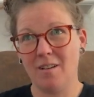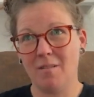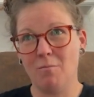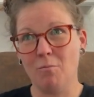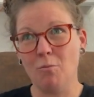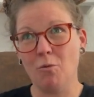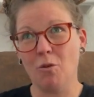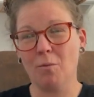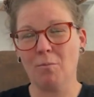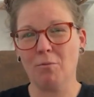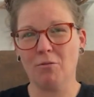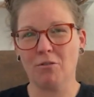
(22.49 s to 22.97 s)

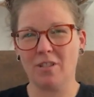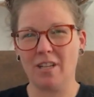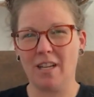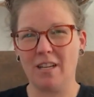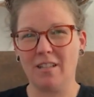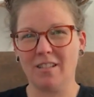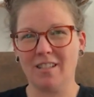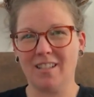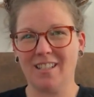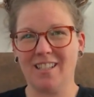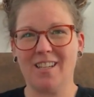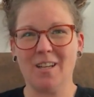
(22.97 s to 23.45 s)
more
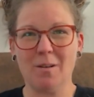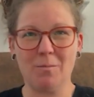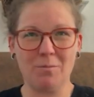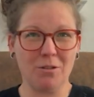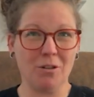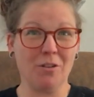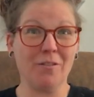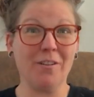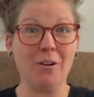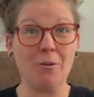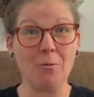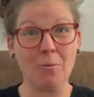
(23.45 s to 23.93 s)
precisely,
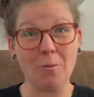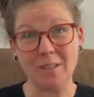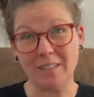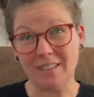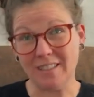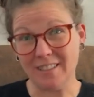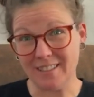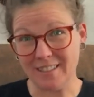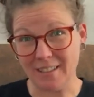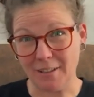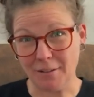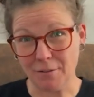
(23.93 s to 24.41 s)
observing
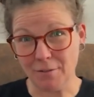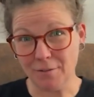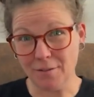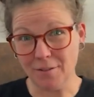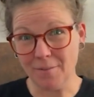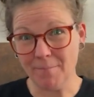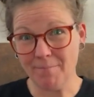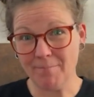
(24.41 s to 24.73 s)
oneself.